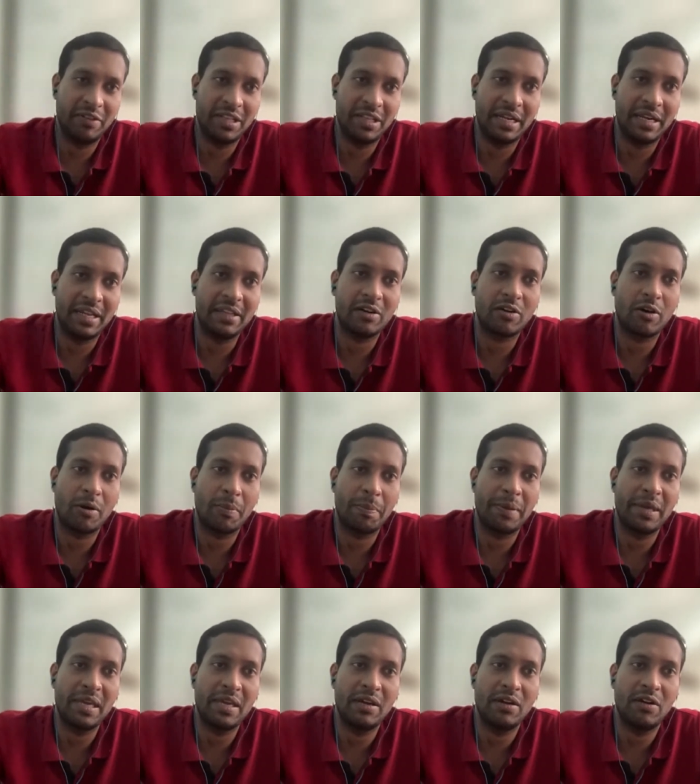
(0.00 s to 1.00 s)
another
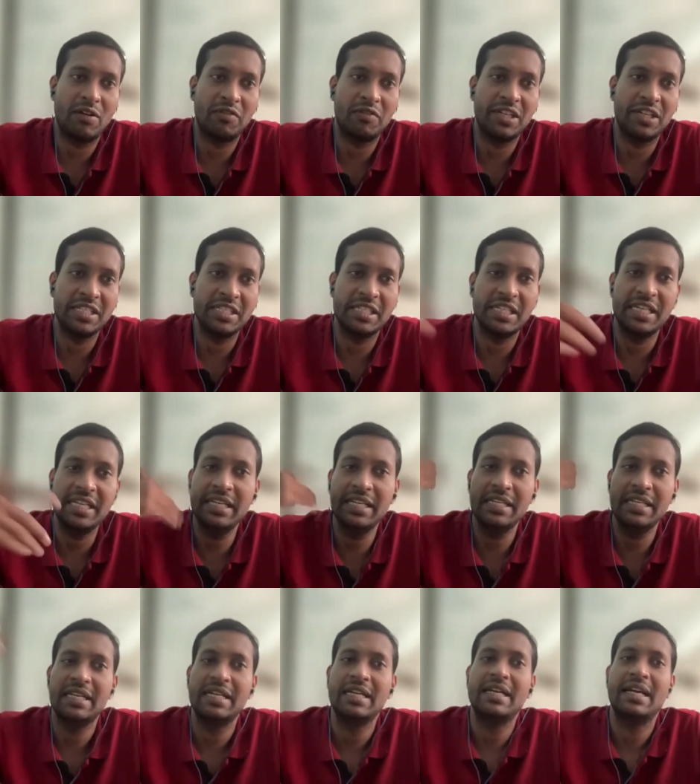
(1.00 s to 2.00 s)
copy of that
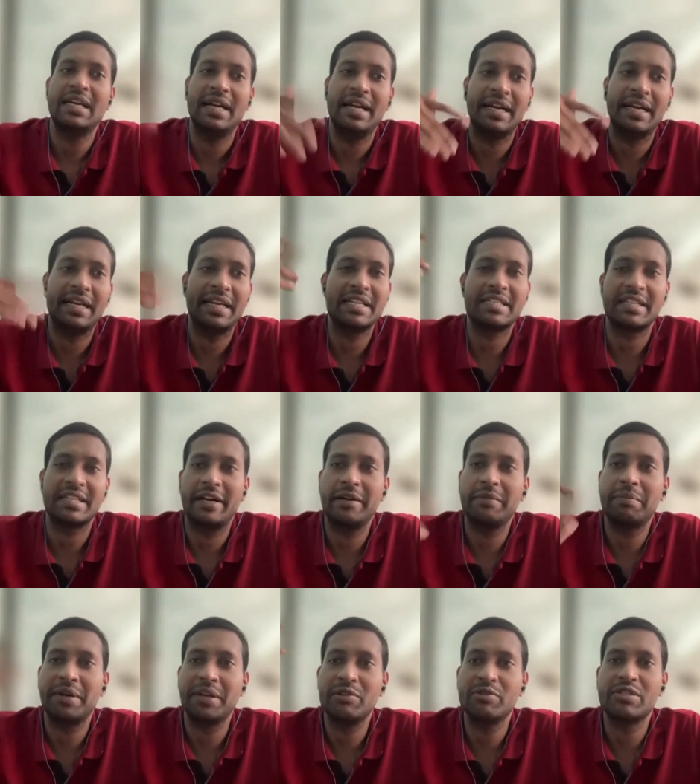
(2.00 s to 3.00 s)
gene, it can
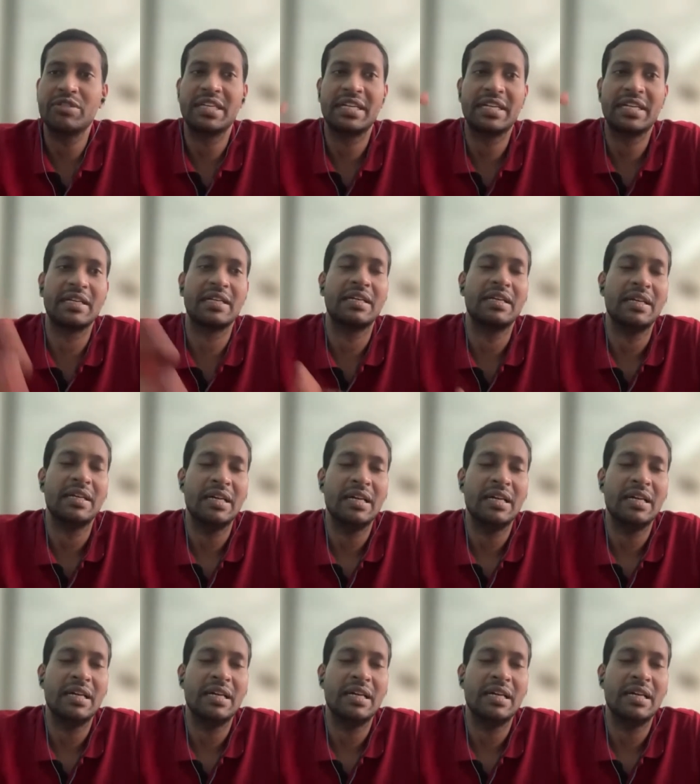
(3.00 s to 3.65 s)
start producing